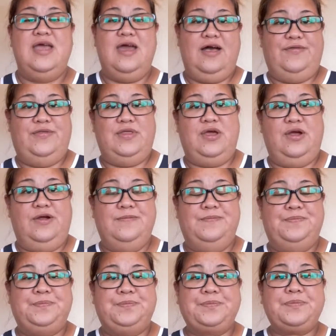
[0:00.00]
healthier.
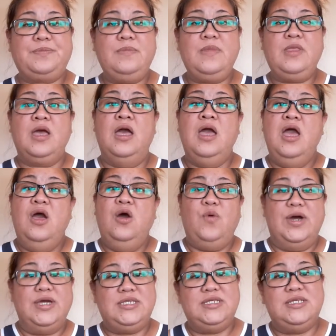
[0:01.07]

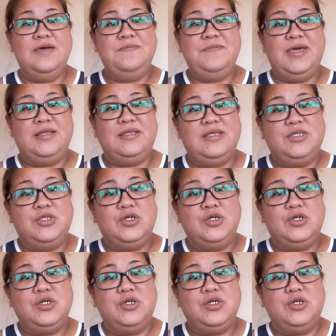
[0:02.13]
Why did I make the